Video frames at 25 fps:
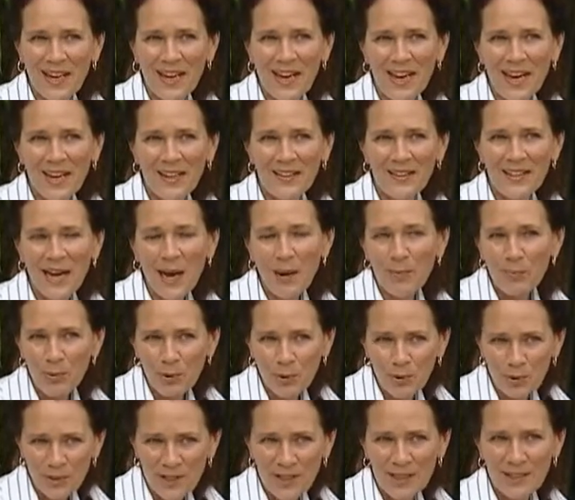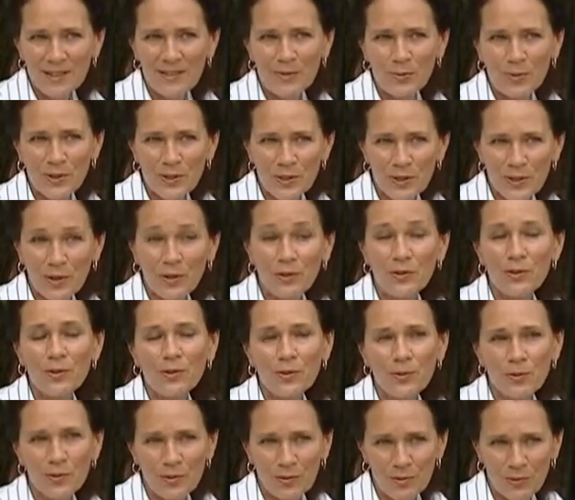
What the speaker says: And that process was done through the